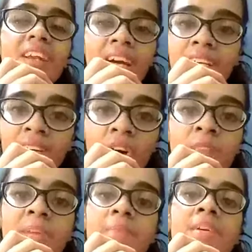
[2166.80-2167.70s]
nut, or
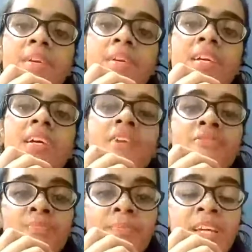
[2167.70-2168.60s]
maybe if you,
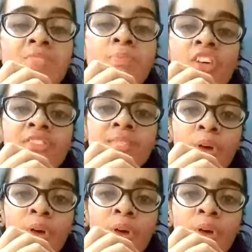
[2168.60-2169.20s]
it's po-